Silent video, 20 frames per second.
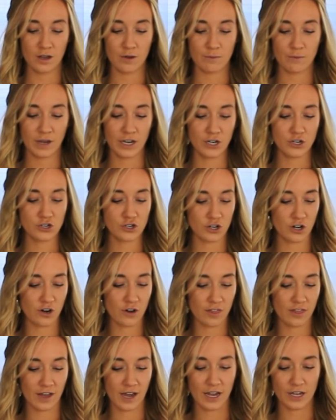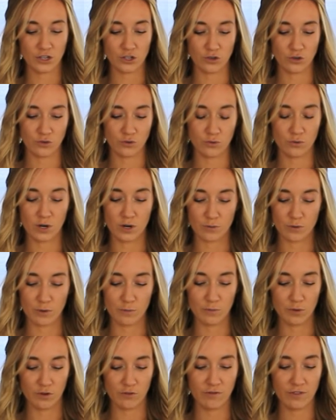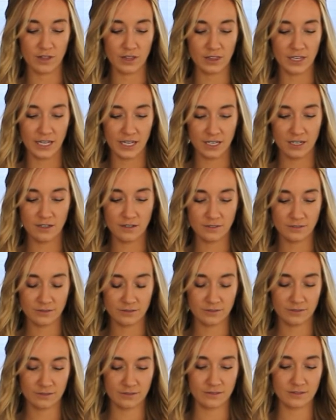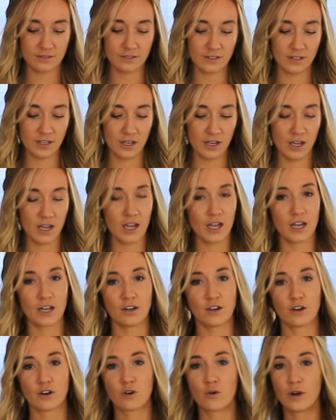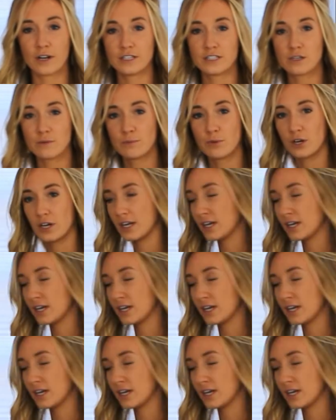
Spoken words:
make sure that you remove the lid, and you're going to put